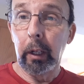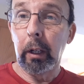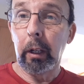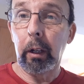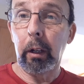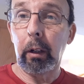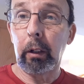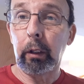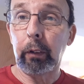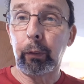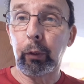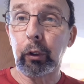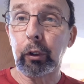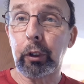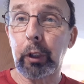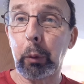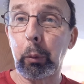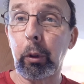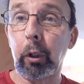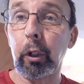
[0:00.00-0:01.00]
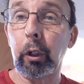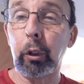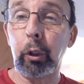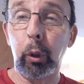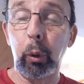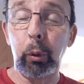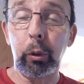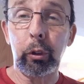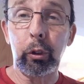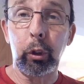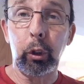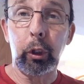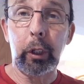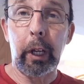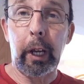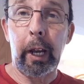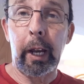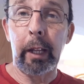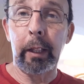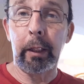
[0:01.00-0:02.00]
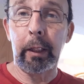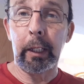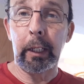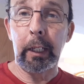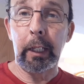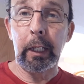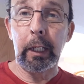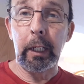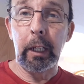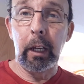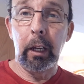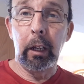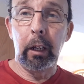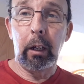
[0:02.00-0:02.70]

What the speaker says: The first thing we're going to do is look at the